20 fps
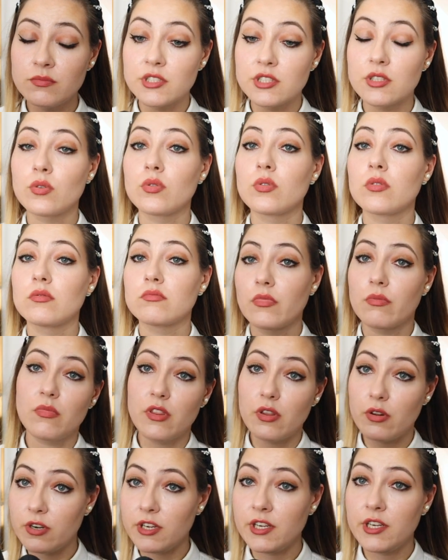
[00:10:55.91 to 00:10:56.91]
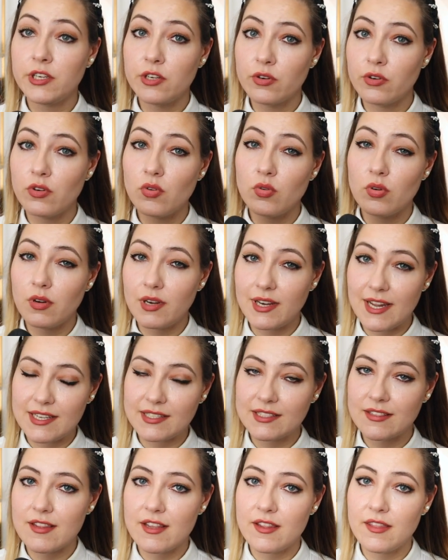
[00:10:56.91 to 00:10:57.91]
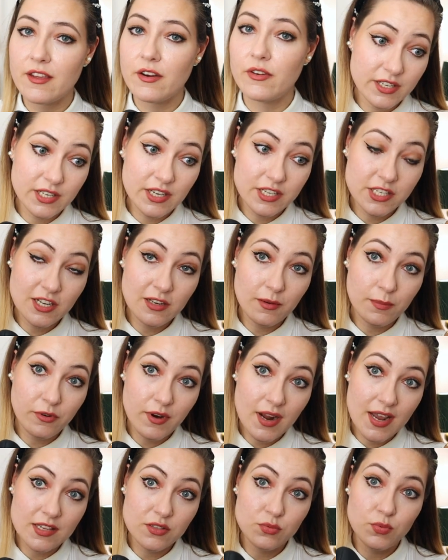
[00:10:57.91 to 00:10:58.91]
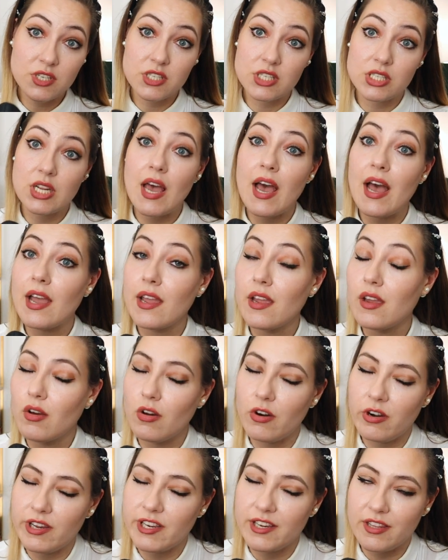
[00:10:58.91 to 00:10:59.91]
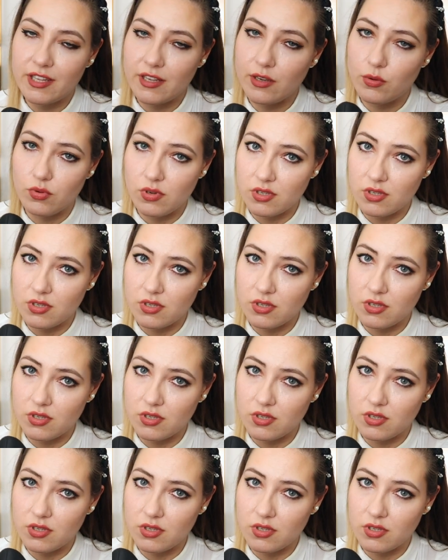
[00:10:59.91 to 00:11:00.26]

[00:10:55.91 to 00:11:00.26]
So 30 euro less than their initial price, which I already think